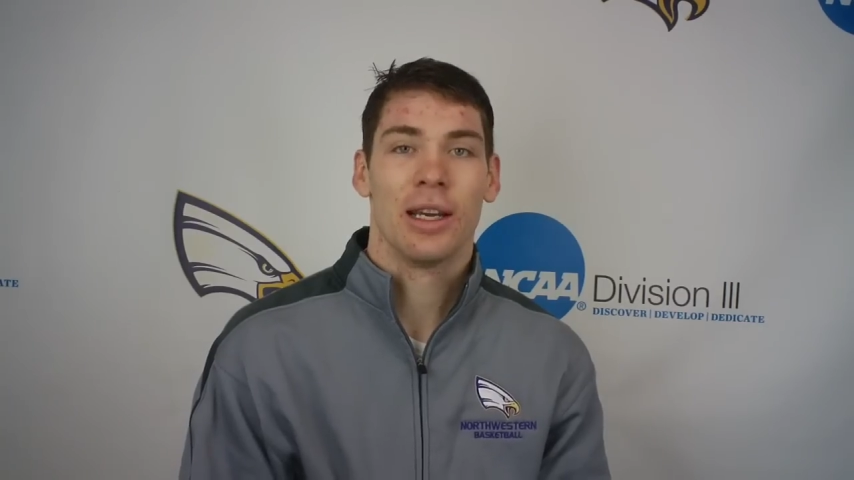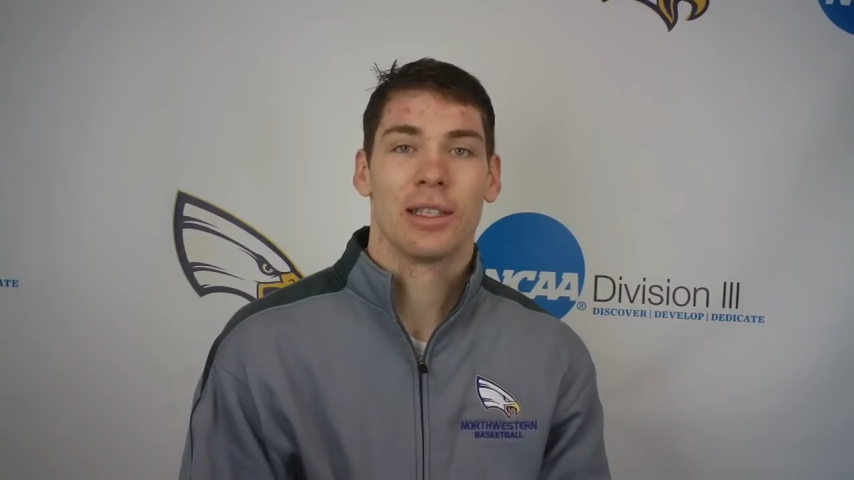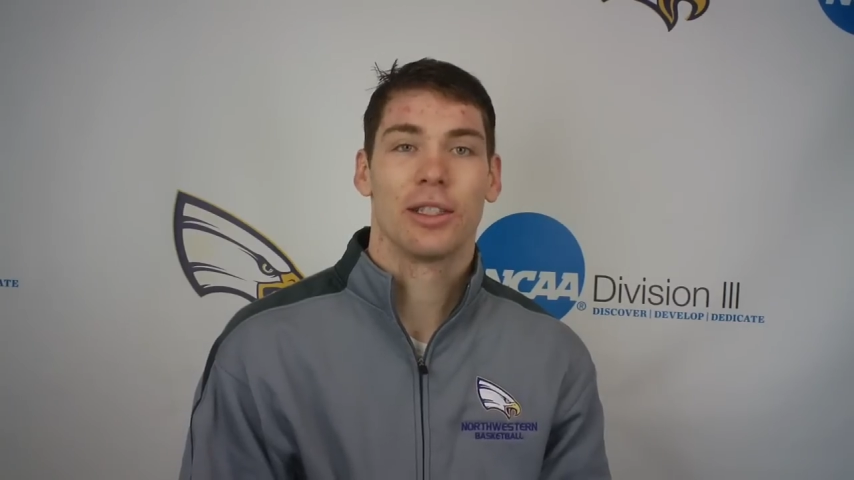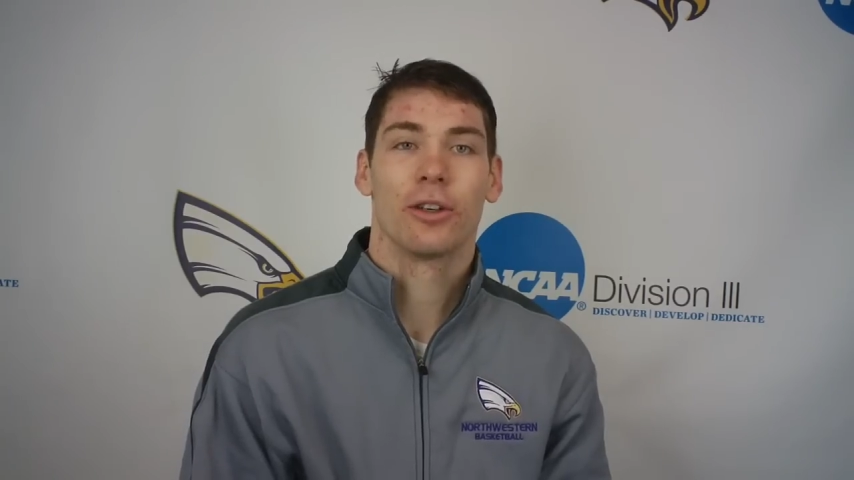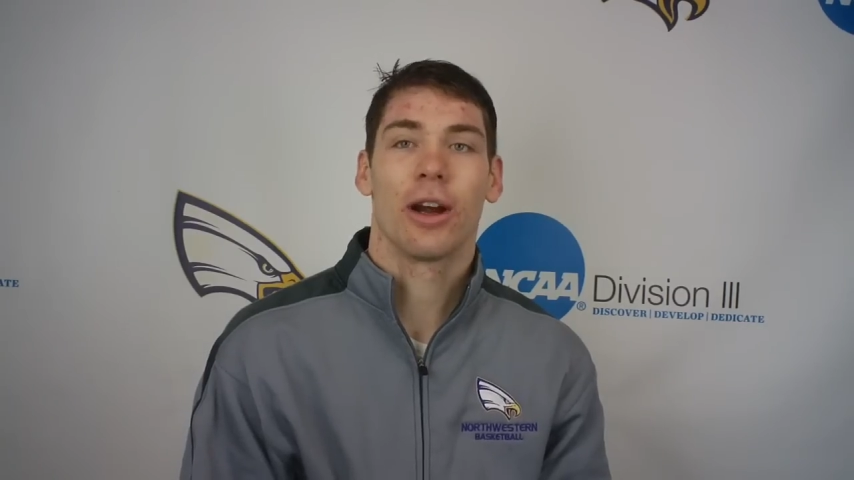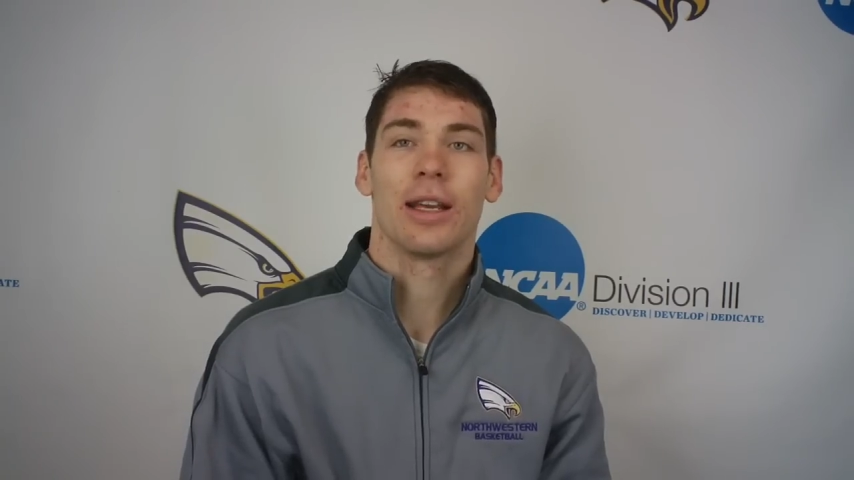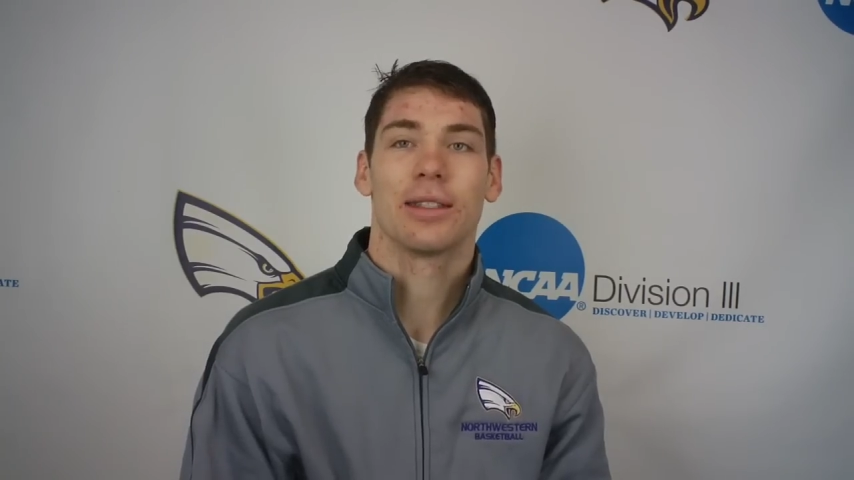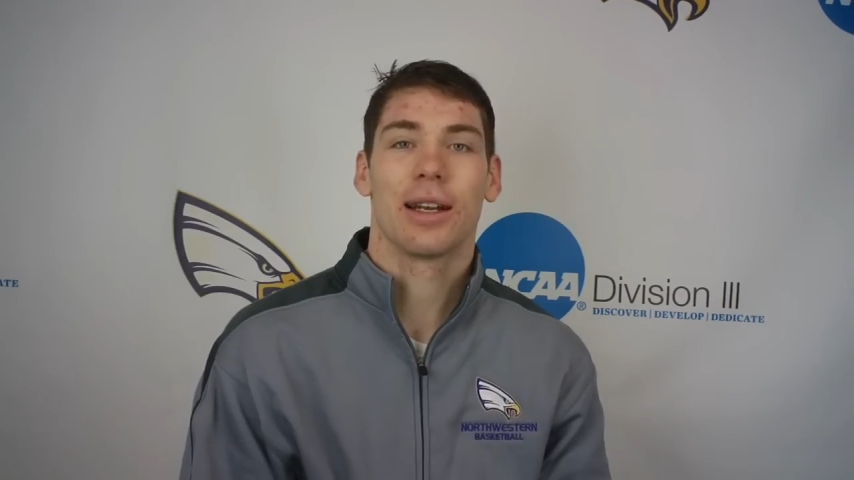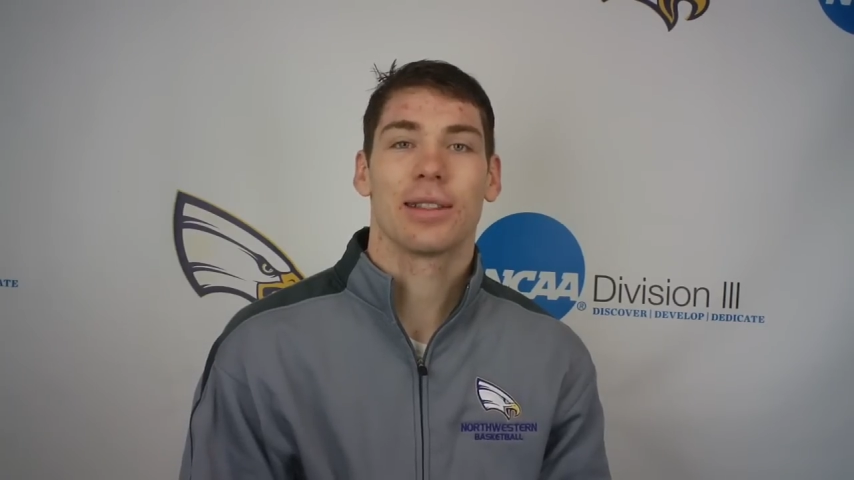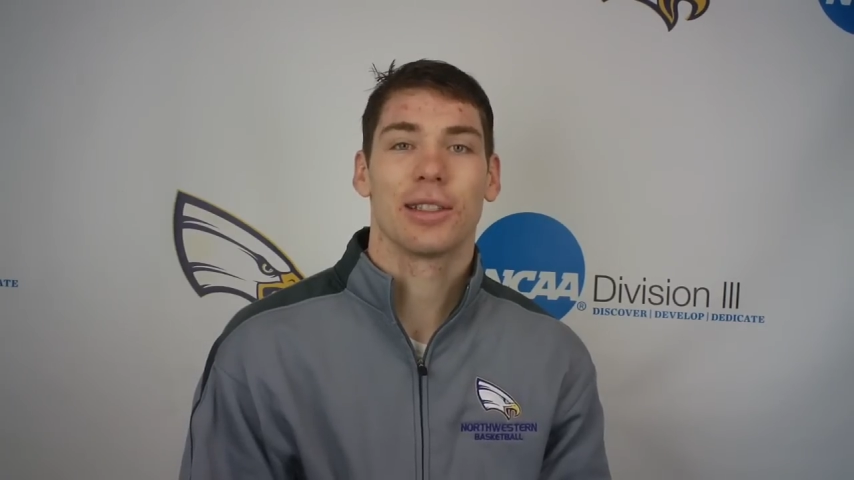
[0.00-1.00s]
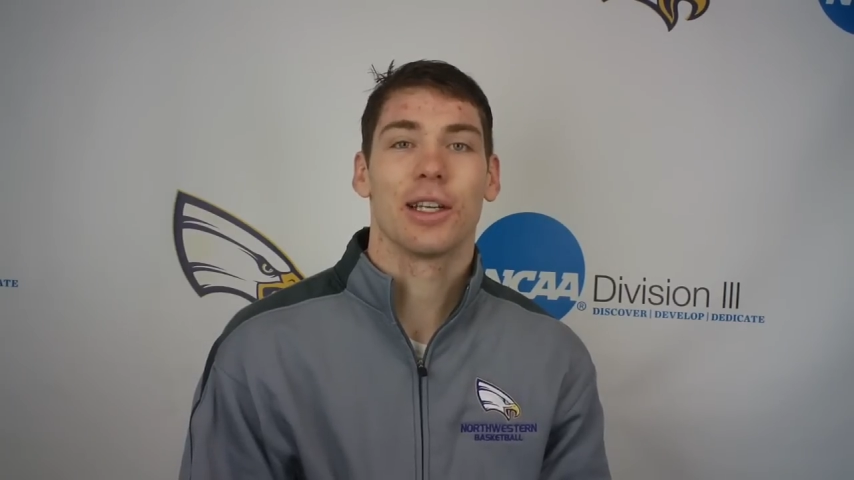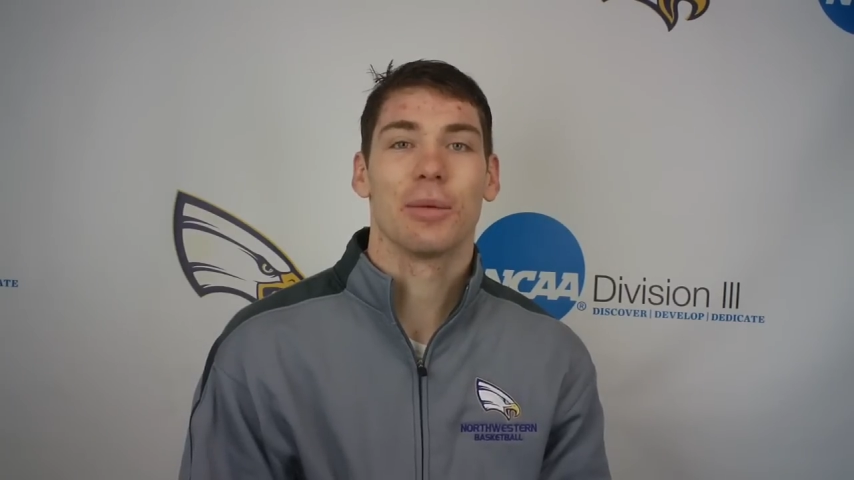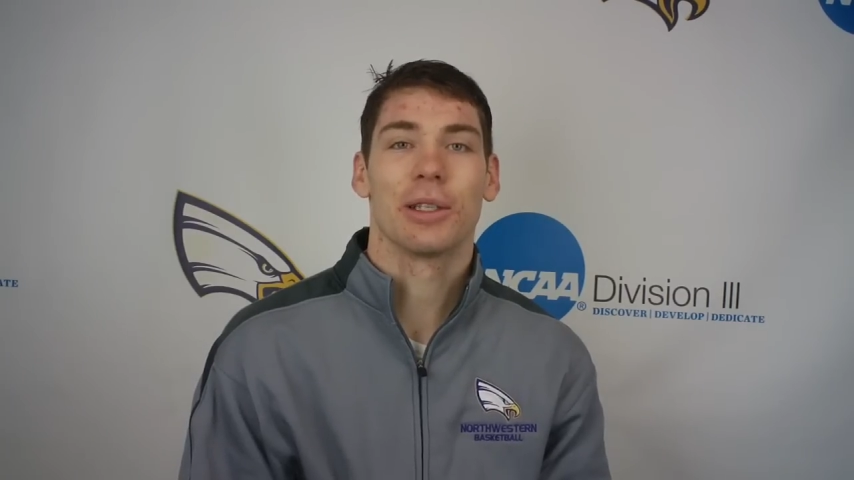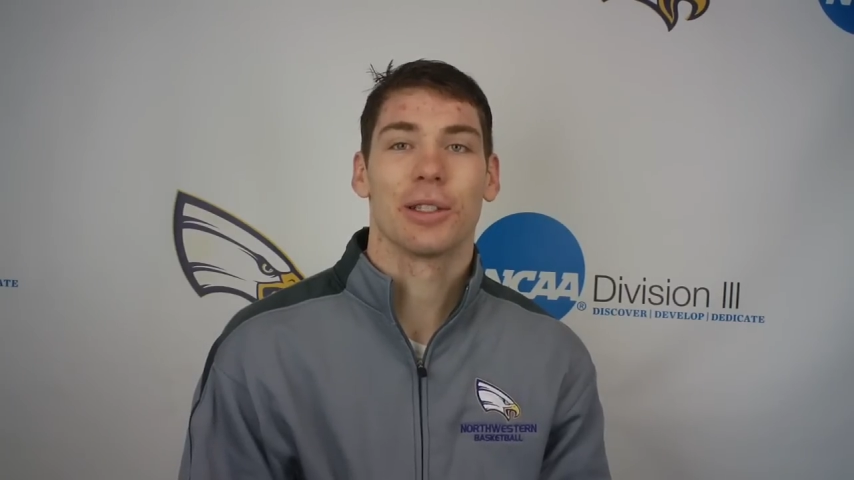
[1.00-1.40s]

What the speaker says: still grinds at us a little bit,